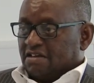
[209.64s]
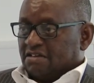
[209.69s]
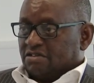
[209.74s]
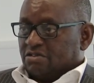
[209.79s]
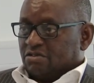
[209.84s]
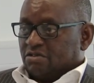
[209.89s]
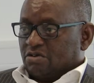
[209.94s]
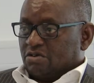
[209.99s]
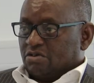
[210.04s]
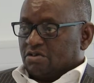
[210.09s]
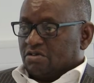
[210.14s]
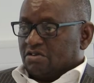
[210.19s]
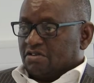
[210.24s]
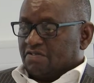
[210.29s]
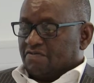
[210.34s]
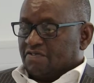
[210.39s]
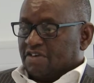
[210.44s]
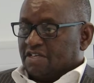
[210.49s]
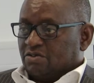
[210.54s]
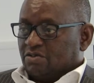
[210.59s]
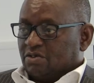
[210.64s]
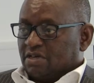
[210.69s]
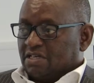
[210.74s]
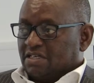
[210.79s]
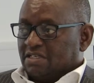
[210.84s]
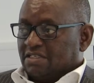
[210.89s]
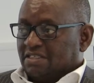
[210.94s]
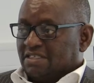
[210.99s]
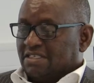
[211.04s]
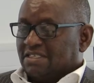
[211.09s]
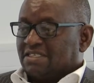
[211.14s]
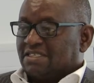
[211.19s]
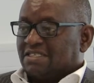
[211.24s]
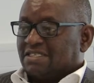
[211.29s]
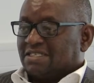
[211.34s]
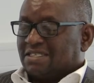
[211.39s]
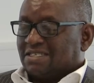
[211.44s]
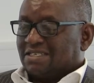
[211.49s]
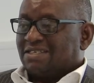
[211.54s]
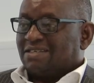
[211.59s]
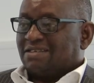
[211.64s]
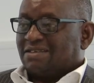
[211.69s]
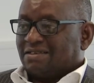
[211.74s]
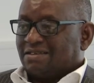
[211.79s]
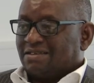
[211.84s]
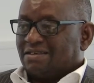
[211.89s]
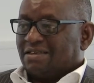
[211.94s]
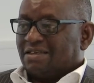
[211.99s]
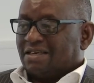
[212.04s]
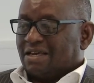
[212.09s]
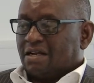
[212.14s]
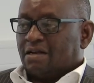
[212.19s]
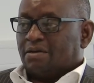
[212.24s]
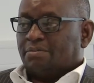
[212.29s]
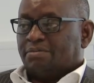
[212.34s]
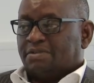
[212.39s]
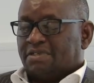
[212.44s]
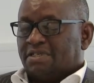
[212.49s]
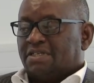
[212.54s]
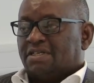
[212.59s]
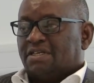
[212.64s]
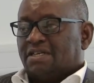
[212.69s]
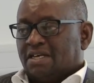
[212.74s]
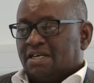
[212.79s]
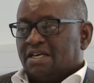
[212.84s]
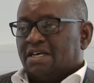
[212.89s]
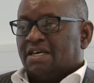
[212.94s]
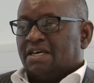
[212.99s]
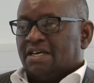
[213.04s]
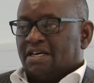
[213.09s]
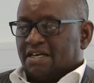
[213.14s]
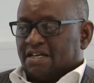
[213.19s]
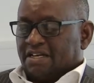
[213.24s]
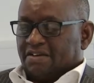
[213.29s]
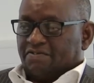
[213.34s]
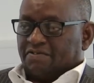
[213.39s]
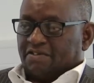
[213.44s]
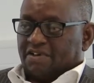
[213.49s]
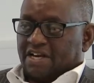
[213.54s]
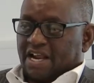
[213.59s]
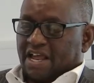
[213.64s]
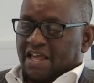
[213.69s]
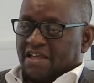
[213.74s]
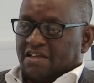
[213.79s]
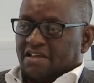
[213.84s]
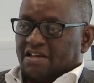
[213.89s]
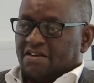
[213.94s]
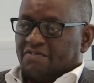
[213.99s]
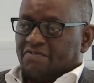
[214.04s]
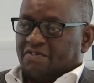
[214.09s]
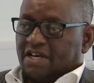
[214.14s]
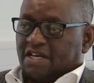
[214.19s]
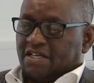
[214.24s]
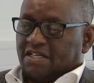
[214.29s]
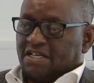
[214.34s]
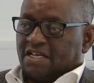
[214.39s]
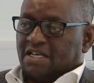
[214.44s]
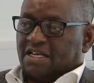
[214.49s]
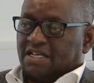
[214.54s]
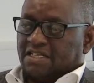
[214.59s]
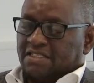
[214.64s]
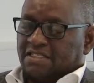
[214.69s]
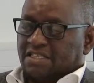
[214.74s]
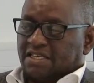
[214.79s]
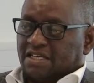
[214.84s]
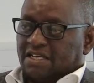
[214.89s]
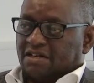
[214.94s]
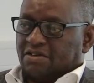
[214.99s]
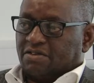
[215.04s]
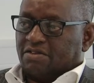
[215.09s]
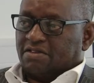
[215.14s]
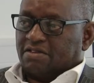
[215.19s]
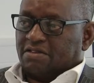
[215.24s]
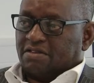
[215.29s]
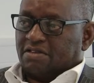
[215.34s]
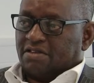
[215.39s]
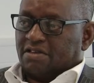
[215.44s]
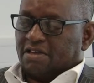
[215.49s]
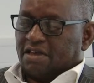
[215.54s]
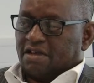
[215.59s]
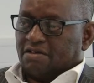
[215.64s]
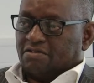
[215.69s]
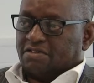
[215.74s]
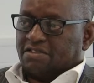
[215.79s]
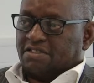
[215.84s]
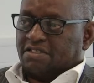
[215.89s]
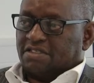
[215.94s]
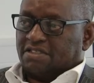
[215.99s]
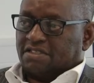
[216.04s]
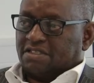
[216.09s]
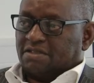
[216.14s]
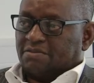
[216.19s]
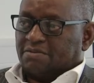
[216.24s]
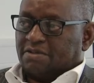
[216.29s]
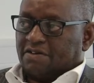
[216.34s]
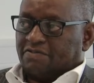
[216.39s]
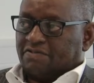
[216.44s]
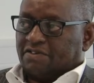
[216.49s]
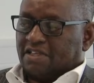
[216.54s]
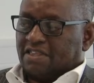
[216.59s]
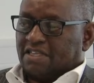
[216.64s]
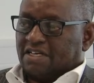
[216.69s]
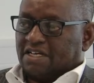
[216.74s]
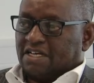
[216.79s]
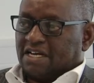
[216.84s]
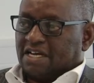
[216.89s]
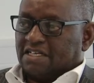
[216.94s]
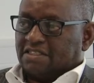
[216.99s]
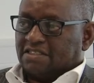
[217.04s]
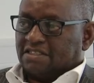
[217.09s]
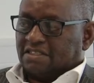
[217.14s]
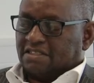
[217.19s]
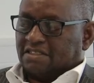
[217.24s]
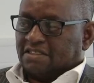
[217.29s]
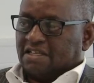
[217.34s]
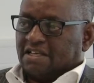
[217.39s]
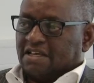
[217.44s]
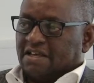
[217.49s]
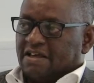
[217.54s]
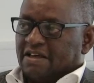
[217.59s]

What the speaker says: So eventually this helped revitalize the health system after the crisis.